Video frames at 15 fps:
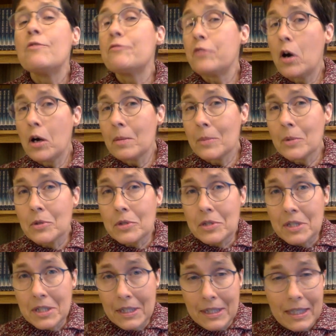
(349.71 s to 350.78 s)
farmers
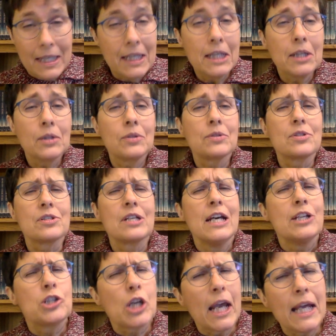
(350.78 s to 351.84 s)
and healers,
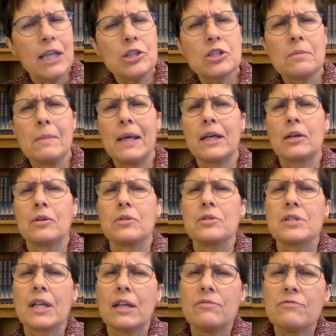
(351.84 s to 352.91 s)
change makers and